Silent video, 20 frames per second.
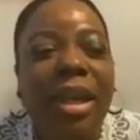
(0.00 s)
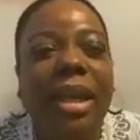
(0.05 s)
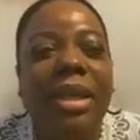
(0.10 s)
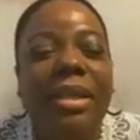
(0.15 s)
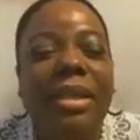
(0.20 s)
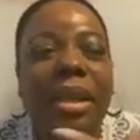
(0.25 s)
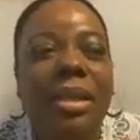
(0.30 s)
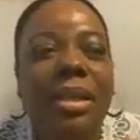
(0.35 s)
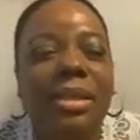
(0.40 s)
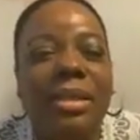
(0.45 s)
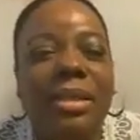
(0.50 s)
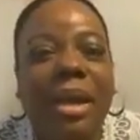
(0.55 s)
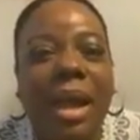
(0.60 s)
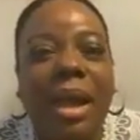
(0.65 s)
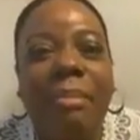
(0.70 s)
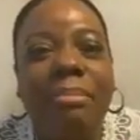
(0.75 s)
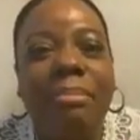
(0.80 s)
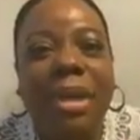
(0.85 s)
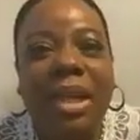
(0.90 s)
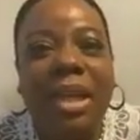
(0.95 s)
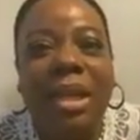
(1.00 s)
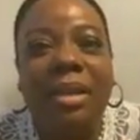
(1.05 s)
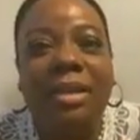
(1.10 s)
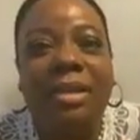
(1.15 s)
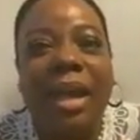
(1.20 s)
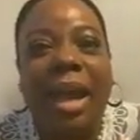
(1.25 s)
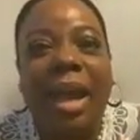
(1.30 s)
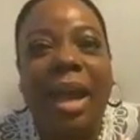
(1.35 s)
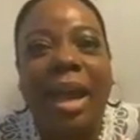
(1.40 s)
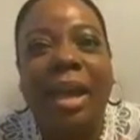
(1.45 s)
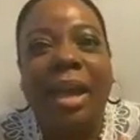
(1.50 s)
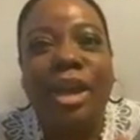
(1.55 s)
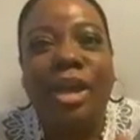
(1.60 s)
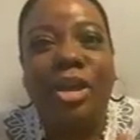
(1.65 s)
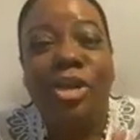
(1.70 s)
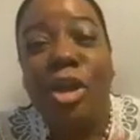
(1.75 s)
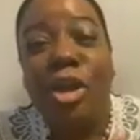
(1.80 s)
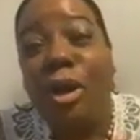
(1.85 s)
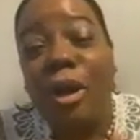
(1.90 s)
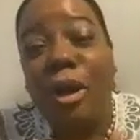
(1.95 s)
it does not mean that
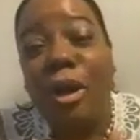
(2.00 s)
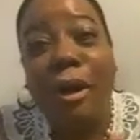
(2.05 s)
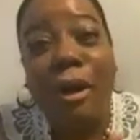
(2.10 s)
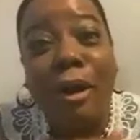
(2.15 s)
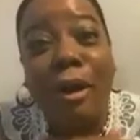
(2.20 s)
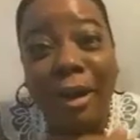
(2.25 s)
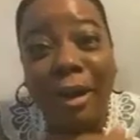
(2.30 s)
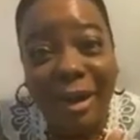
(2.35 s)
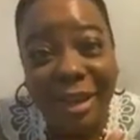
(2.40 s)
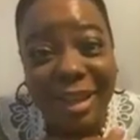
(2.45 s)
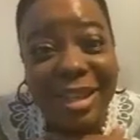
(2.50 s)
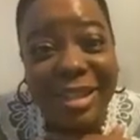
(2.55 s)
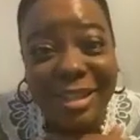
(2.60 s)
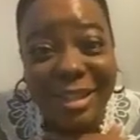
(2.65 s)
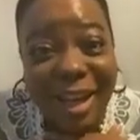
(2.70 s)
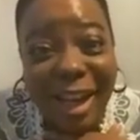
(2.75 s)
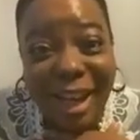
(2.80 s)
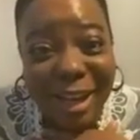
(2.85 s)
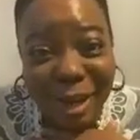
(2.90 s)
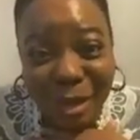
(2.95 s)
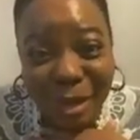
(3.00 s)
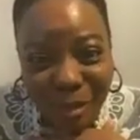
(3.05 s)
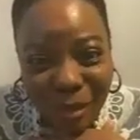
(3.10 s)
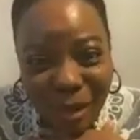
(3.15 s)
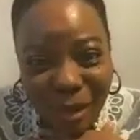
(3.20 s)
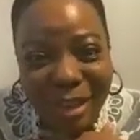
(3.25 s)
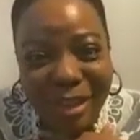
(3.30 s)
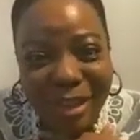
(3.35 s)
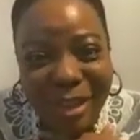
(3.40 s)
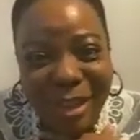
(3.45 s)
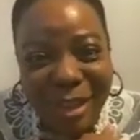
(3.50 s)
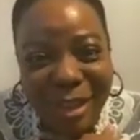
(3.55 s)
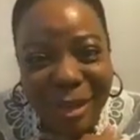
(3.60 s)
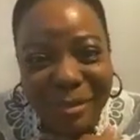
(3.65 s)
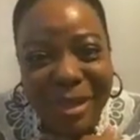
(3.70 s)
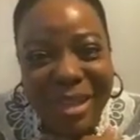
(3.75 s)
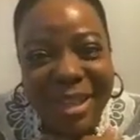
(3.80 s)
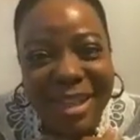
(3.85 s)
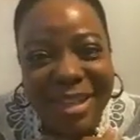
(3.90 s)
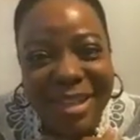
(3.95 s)
your heart is not
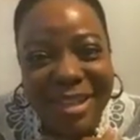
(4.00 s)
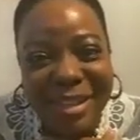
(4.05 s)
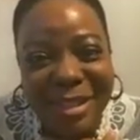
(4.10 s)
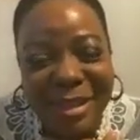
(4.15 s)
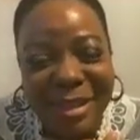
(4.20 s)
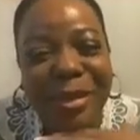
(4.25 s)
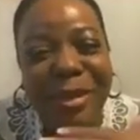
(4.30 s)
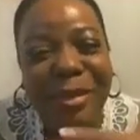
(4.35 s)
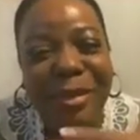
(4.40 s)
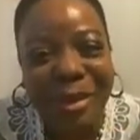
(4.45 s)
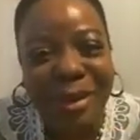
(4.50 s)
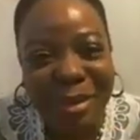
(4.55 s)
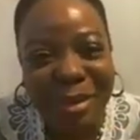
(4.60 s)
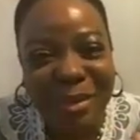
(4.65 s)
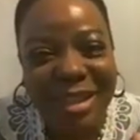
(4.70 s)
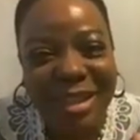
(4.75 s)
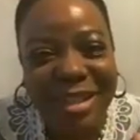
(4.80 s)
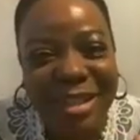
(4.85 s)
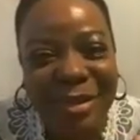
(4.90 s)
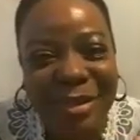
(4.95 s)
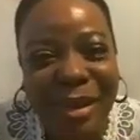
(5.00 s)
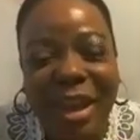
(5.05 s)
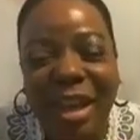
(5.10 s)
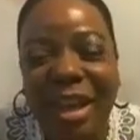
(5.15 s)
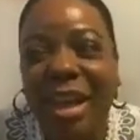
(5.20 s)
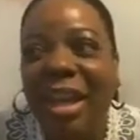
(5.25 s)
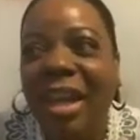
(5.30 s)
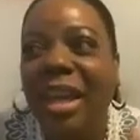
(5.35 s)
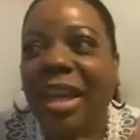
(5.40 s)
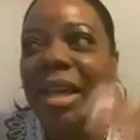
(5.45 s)
irregular because you're going through this, right?